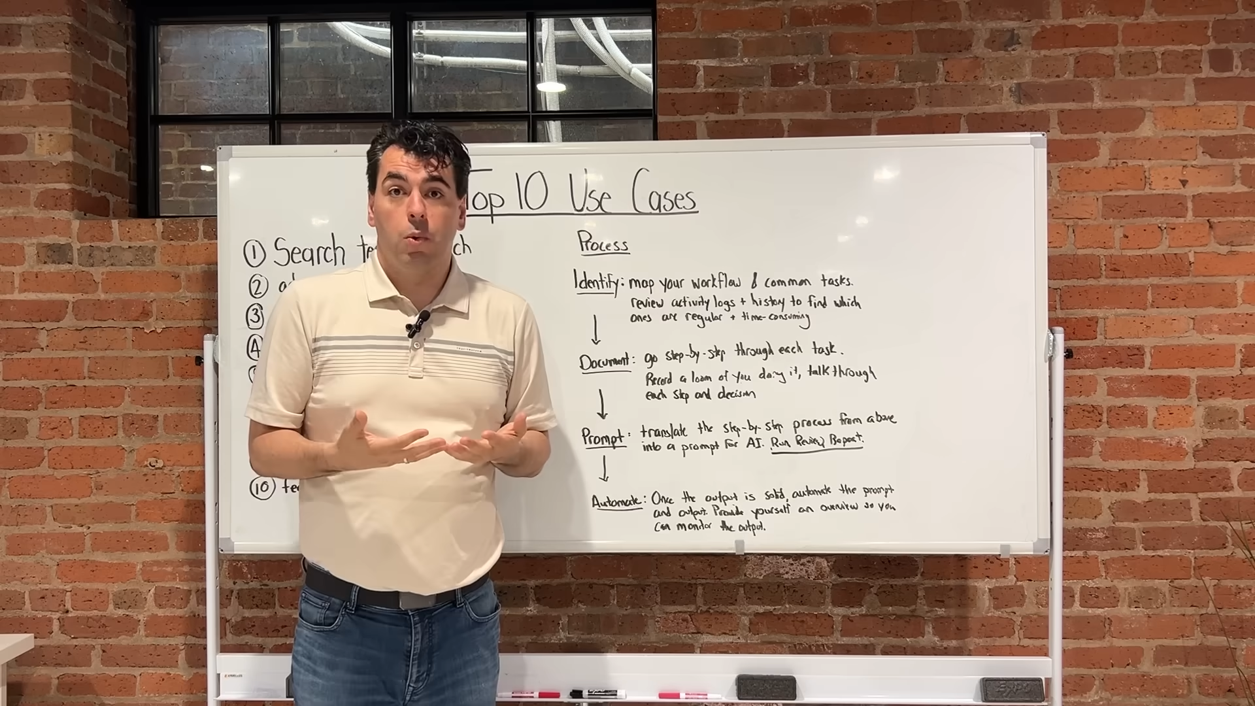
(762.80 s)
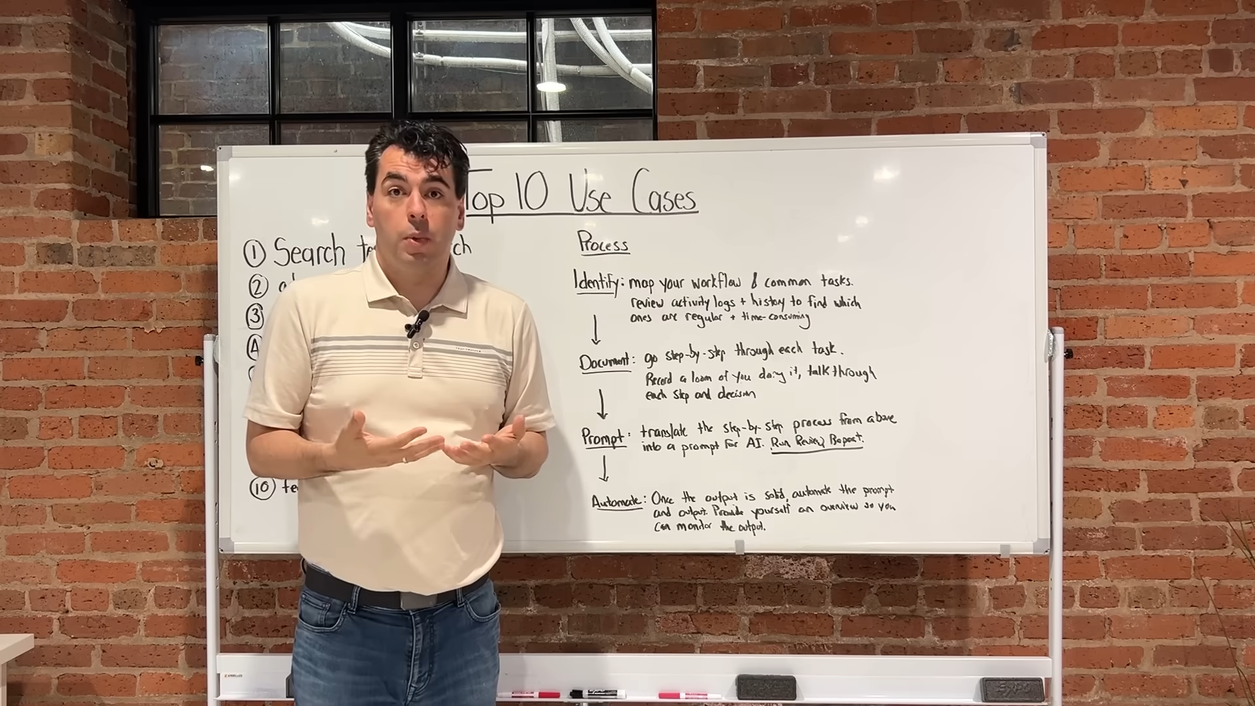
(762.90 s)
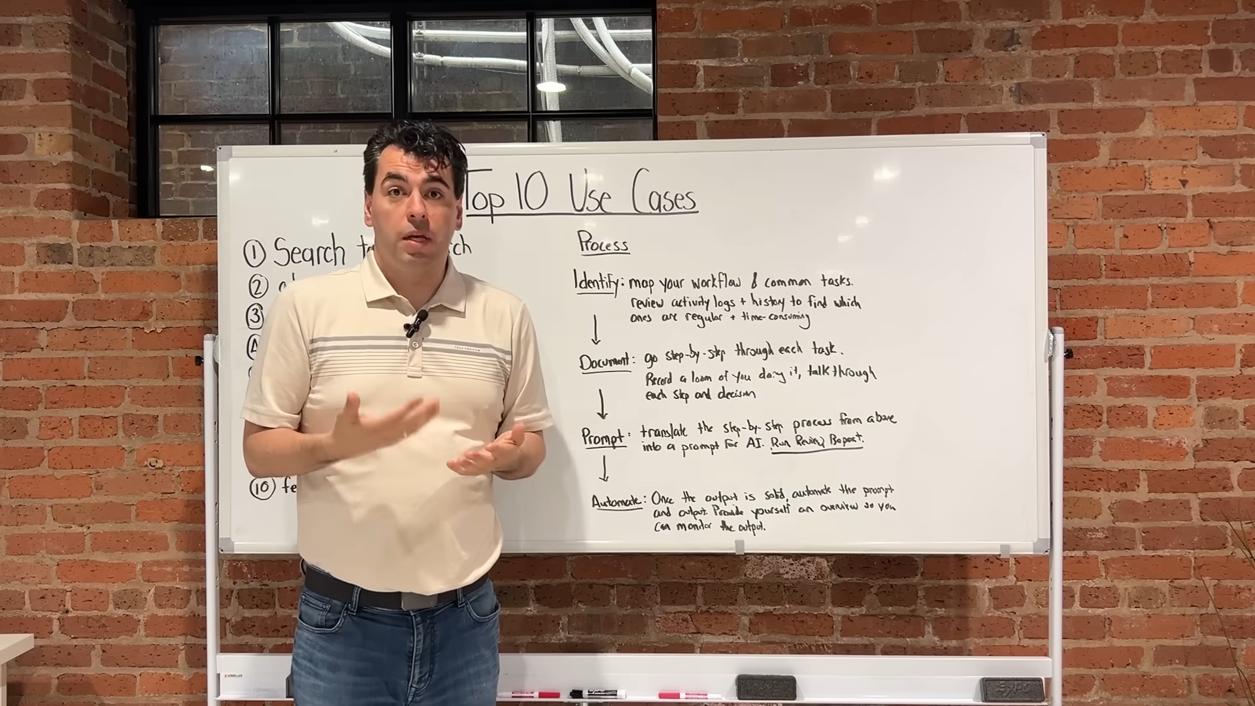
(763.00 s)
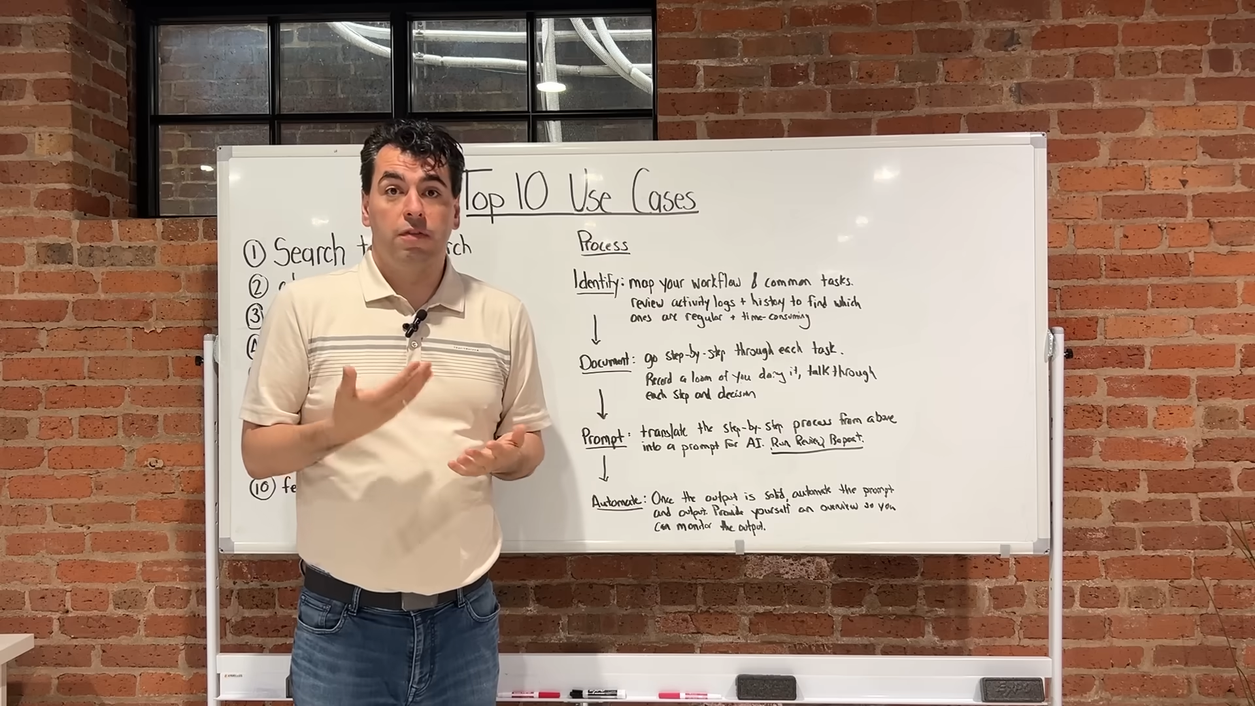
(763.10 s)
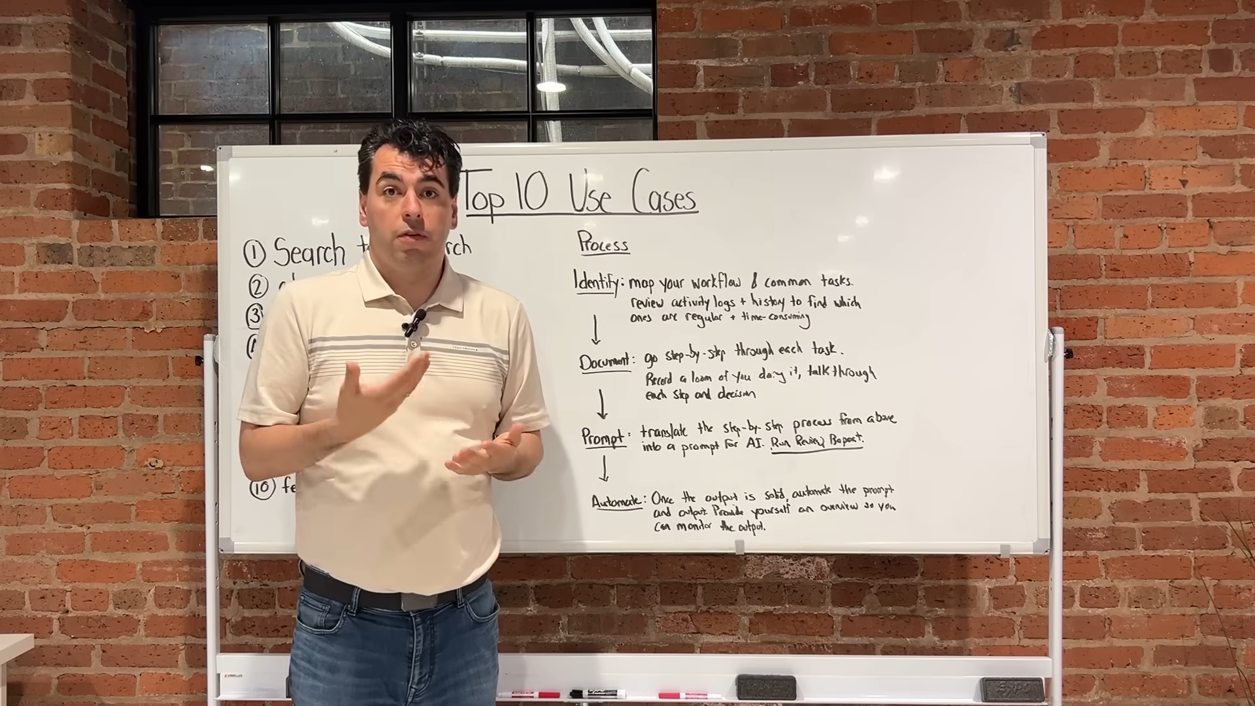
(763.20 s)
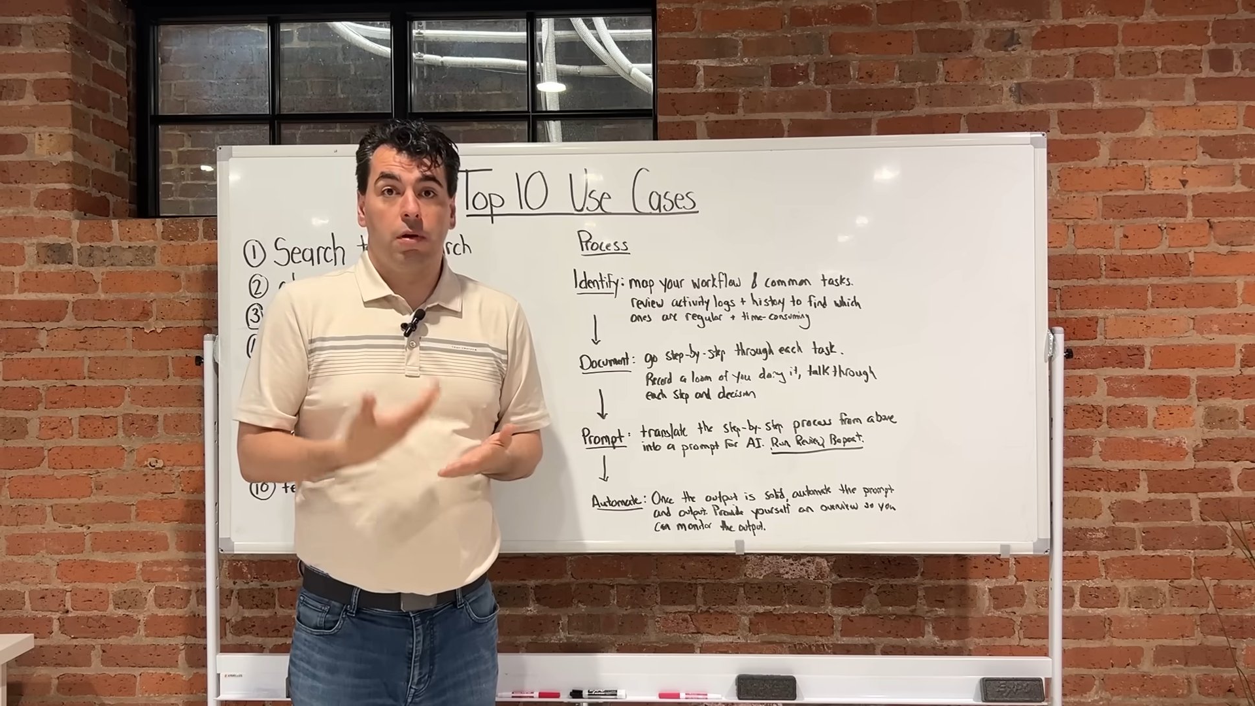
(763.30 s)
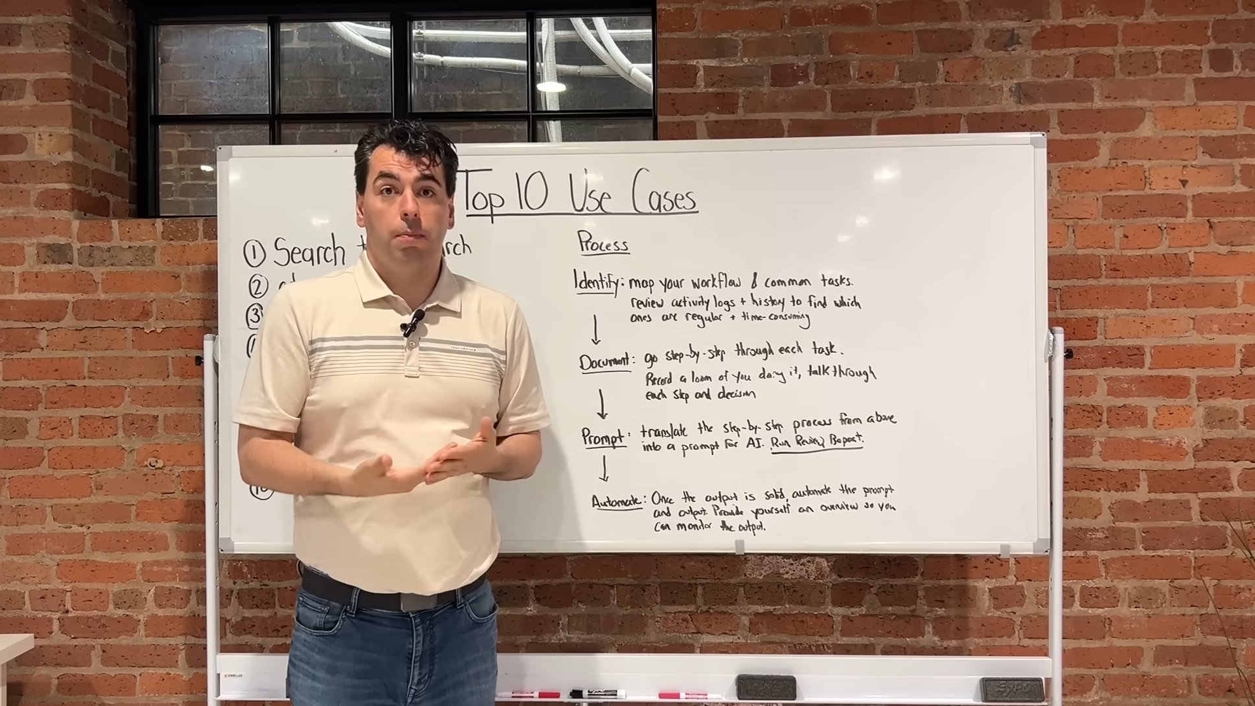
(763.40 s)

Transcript: week for a